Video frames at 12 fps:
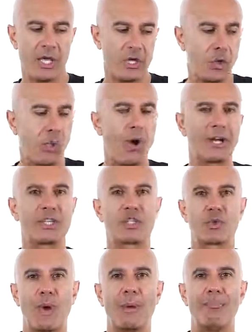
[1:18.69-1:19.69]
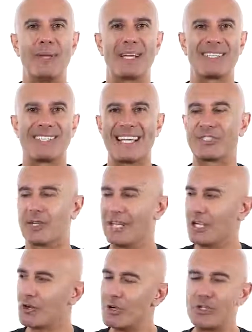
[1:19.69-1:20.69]
You want to sweat because that's going to
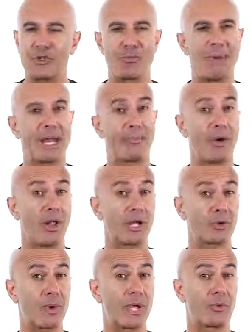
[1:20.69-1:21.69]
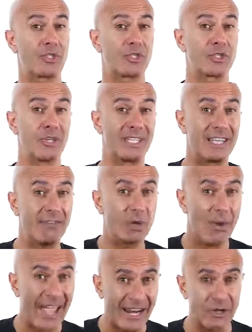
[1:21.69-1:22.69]
increase your metabolic rate, which is going to give
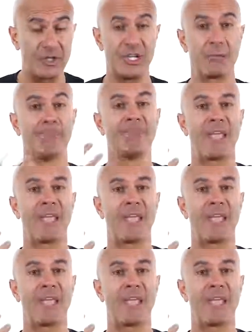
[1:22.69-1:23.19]
you energy.